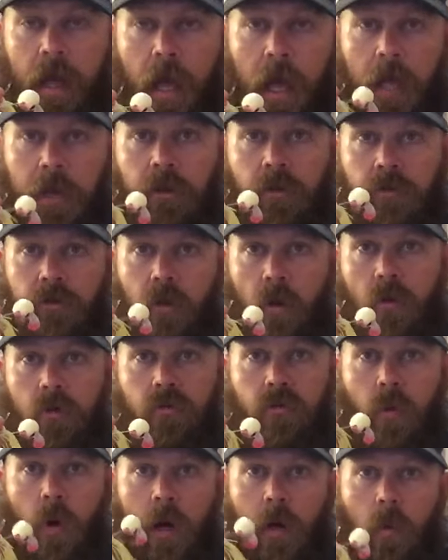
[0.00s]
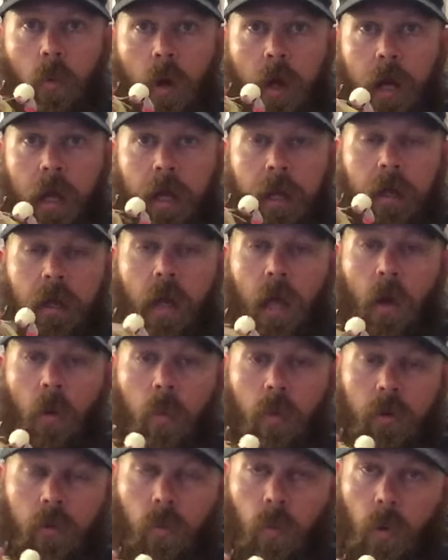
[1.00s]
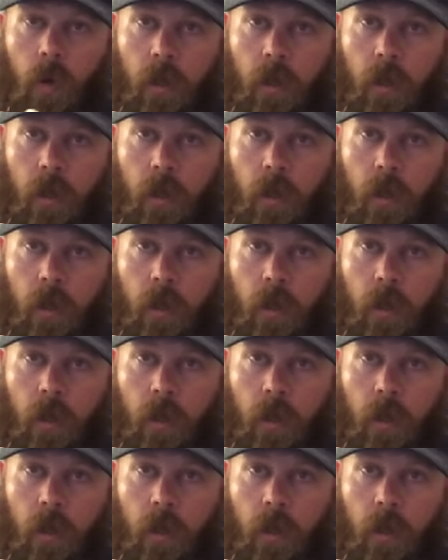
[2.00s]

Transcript: And you'll notice right away when